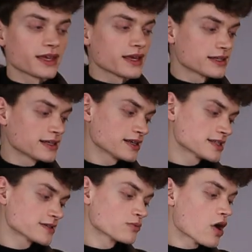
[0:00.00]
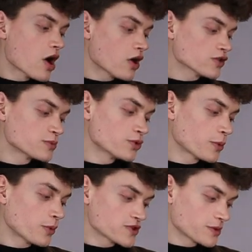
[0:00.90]
It is
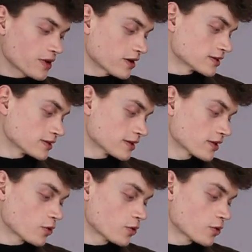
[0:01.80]
Handboek Pottenbakken.